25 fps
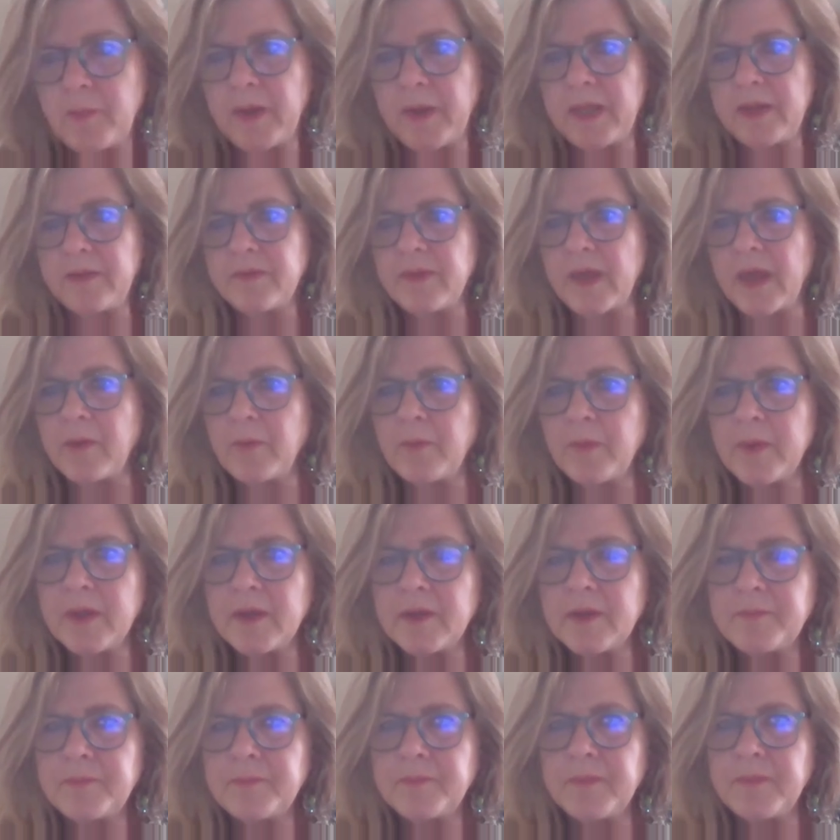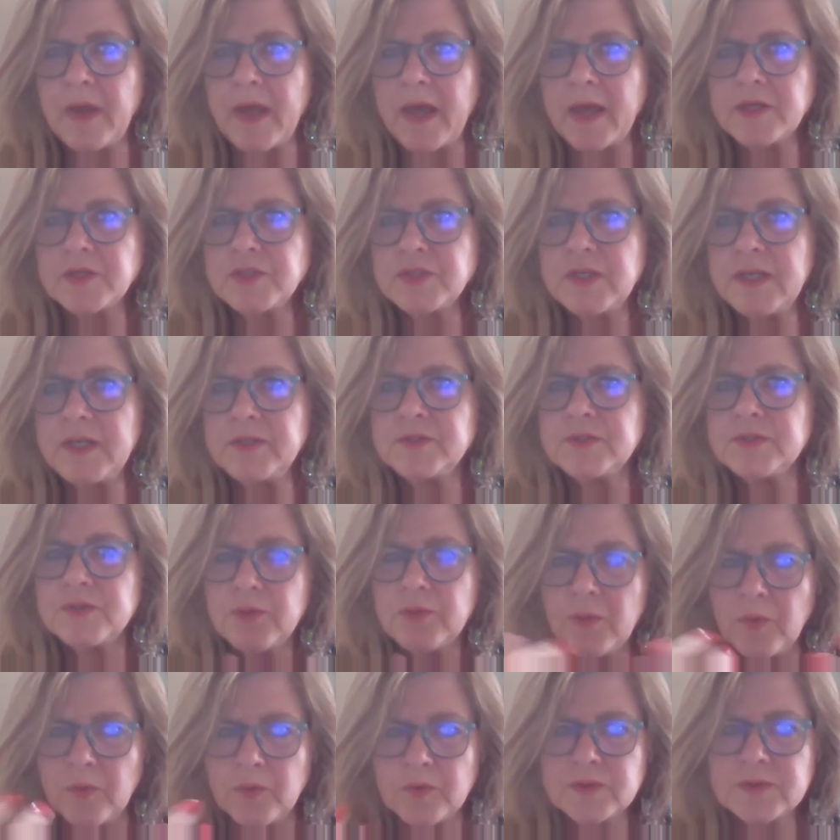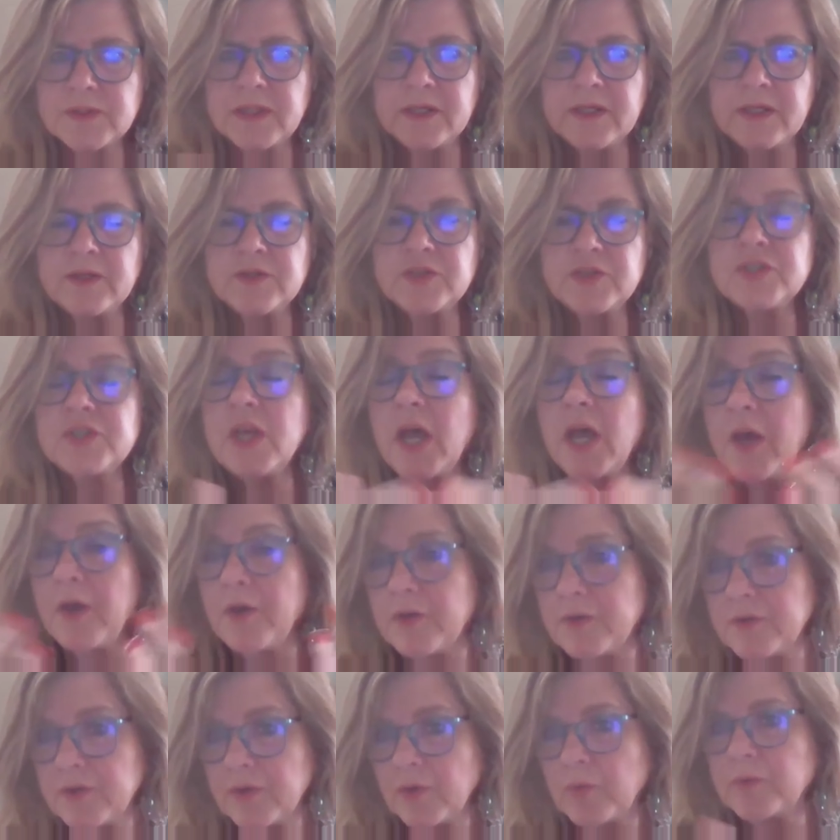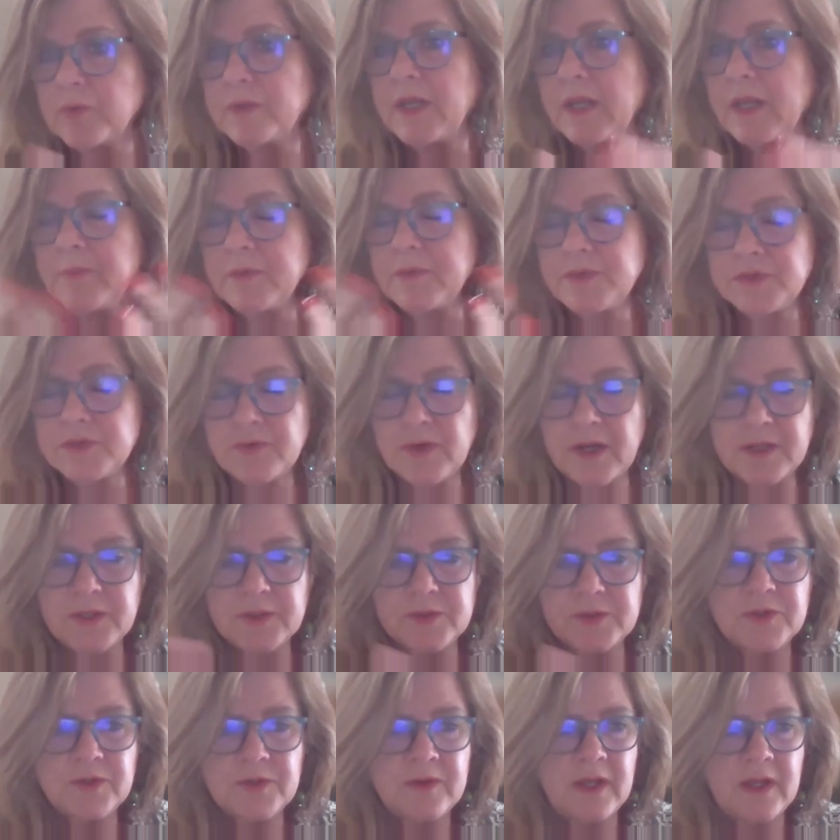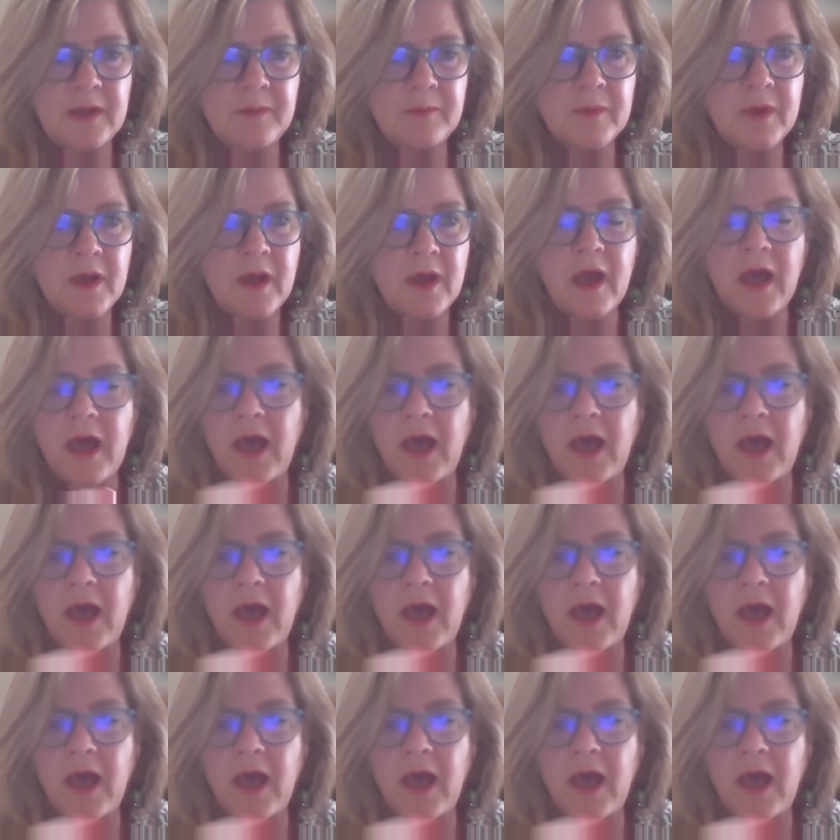where they were actually taught and shown or demonstrated to them